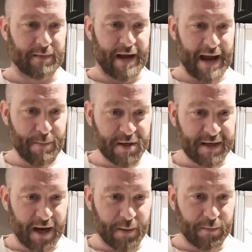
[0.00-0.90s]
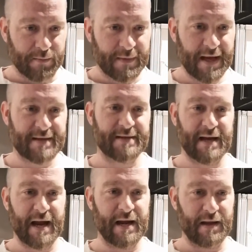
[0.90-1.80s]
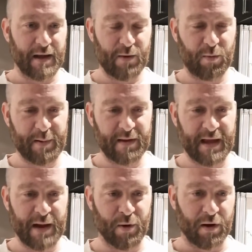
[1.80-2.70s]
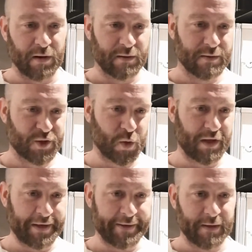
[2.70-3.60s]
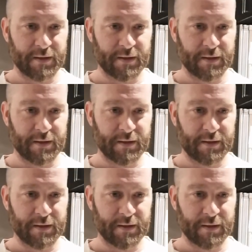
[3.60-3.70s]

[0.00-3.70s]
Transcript: Hammer time. Yes, Andy, I will be in the Hammer shortly.